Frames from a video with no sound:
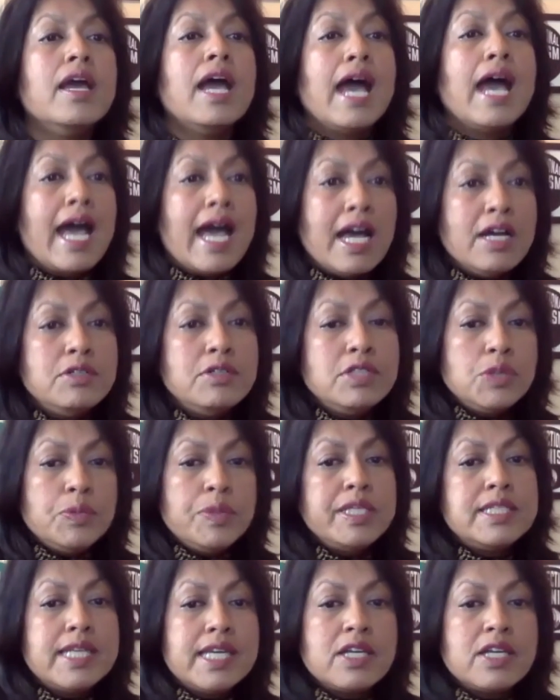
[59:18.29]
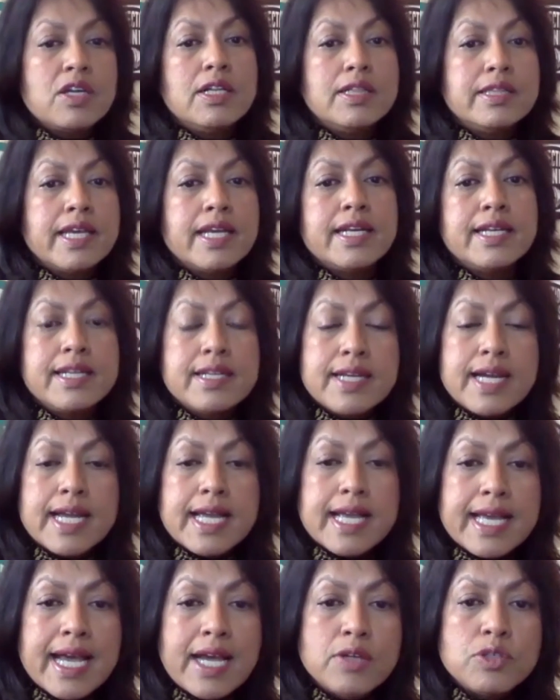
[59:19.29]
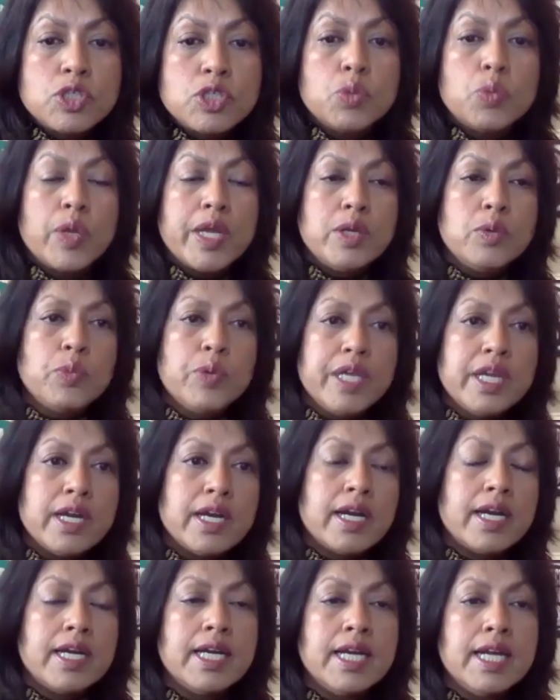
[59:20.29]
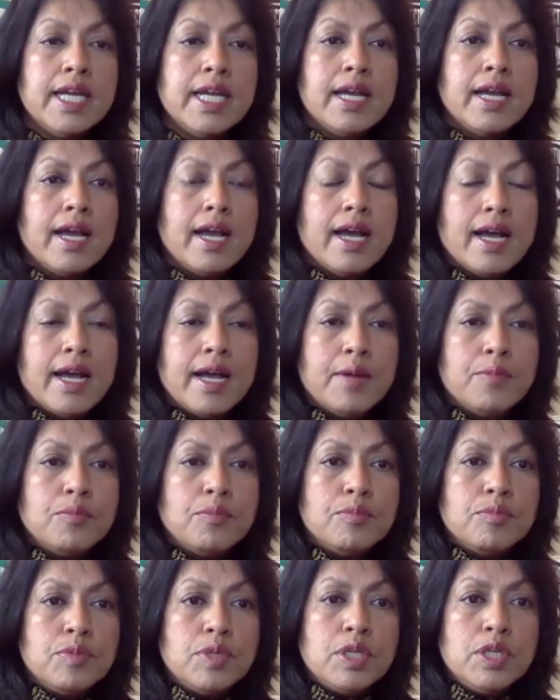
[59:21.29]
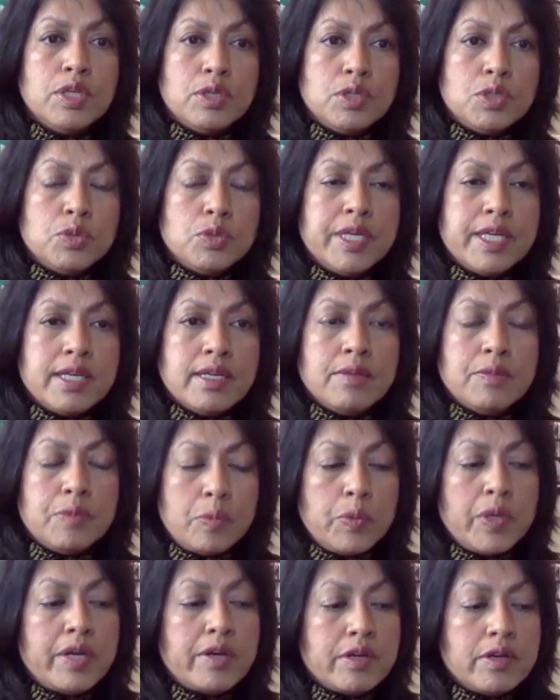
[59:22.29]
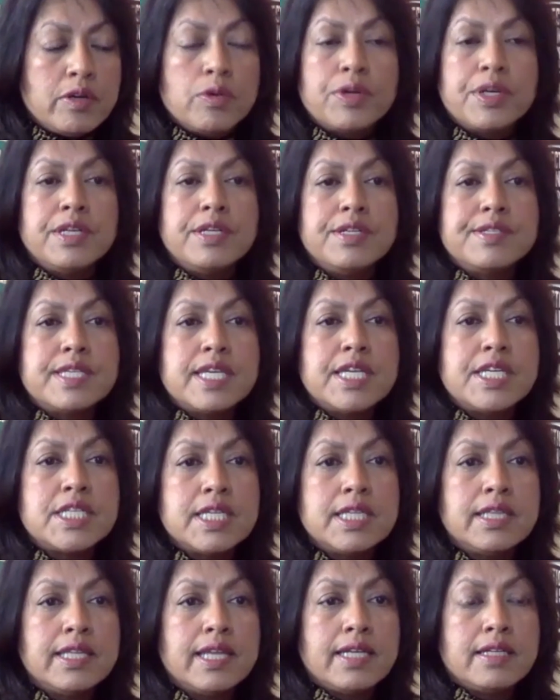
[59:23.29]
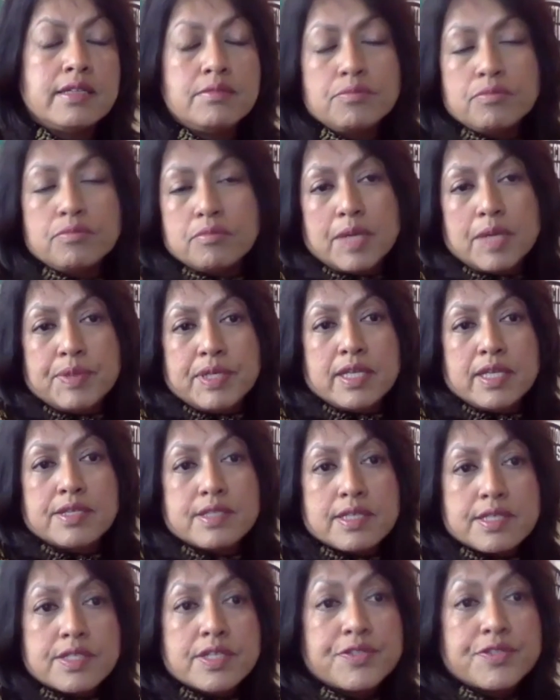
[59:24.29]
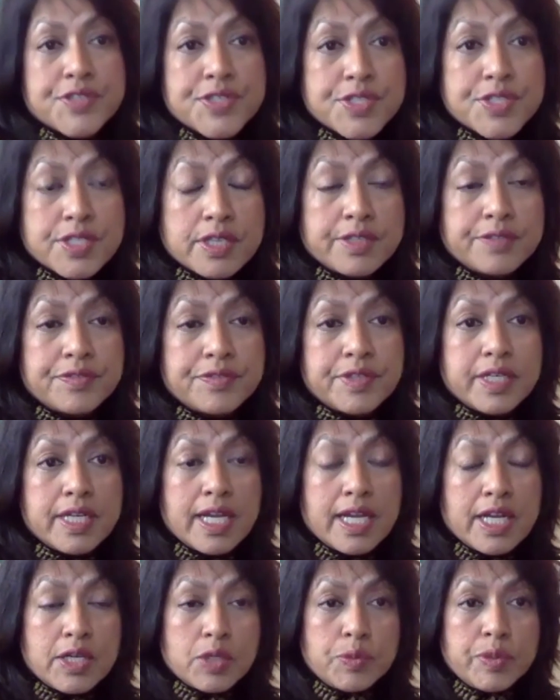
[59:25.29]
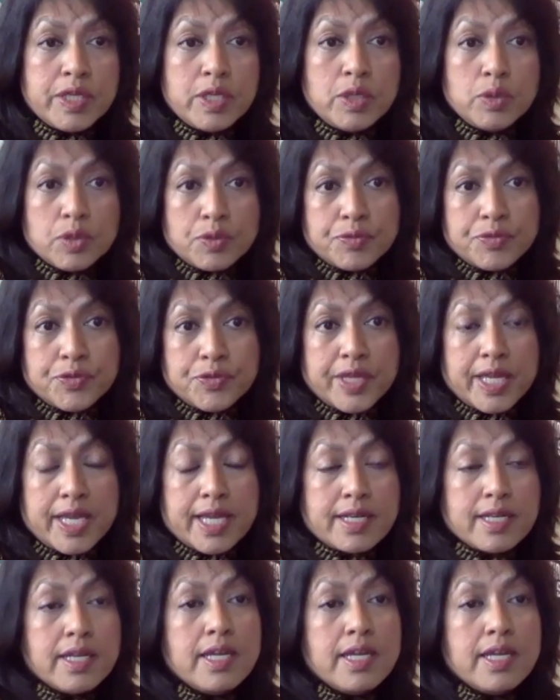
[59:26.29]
How do we take all that into account when we are, we are an organization that maybe does a service delivery. How do we look for that?